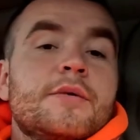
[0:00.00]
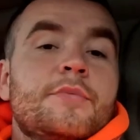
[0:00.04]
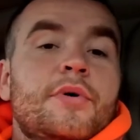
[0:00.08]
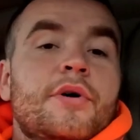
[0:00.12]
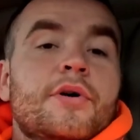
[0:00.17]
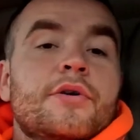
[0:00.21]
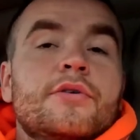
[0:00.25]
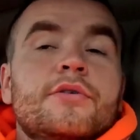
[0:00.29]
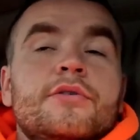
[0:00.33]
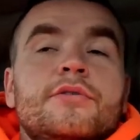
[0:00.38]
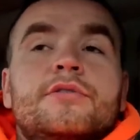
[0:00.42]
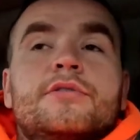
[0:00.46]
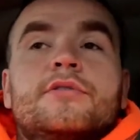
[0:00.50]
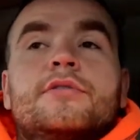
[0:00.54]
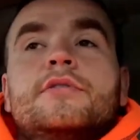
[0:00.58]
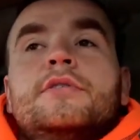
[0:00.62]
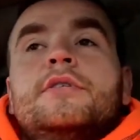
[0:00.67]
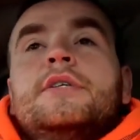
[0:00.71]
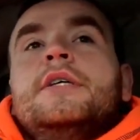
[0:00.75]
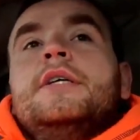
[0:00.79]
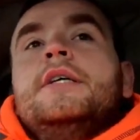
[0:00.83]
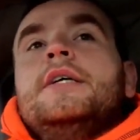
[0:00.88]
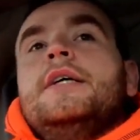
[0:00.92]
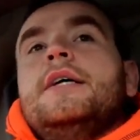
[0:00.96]
upon us.
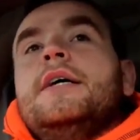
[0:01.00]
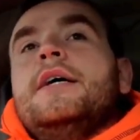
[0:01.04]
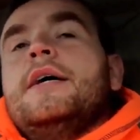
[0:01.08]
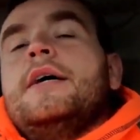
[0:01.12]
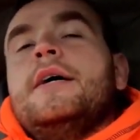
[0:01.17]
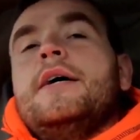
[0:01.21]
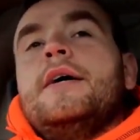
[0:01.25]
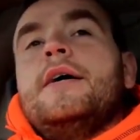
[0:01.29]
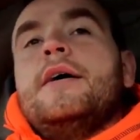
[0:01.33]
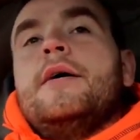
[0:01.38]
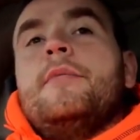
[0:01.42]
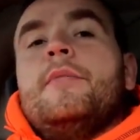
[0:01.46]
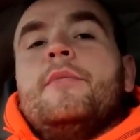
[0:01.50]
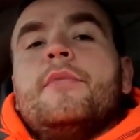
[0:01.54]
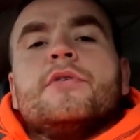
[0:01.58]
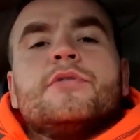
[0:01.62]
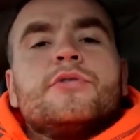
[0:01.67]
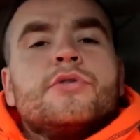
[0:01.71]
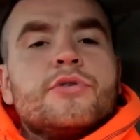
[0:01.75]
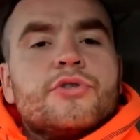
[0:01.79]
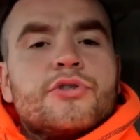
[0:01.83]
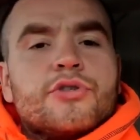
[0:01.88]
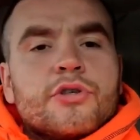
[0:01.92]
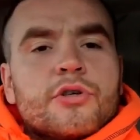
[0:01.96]
Not
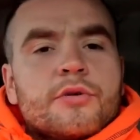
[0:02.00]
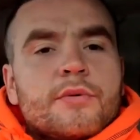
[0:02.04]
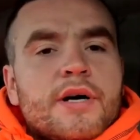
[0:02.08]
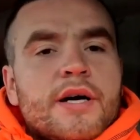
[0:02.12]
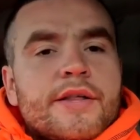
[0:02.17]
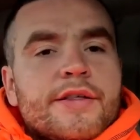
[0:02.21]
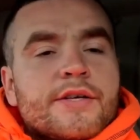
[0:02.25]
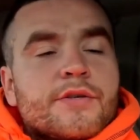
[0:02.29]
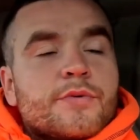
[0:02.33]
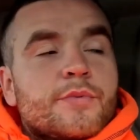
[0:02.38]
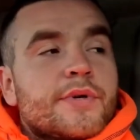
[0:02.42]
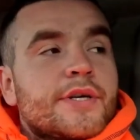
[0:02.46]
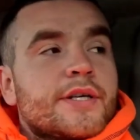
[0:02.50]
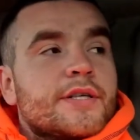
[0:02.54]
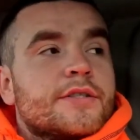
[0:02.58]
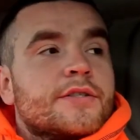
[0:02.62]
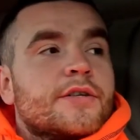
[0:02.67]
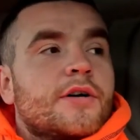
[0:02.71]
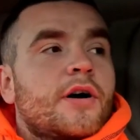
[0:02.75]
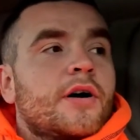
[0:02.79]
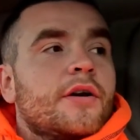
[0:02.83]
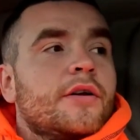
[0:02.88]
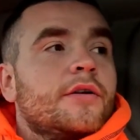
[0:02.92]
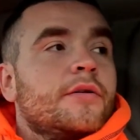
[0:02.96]
too sure where this week's
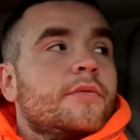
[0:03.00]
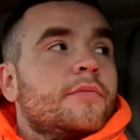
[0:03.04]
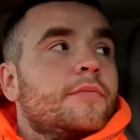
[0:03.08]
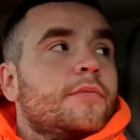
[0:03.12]
gone,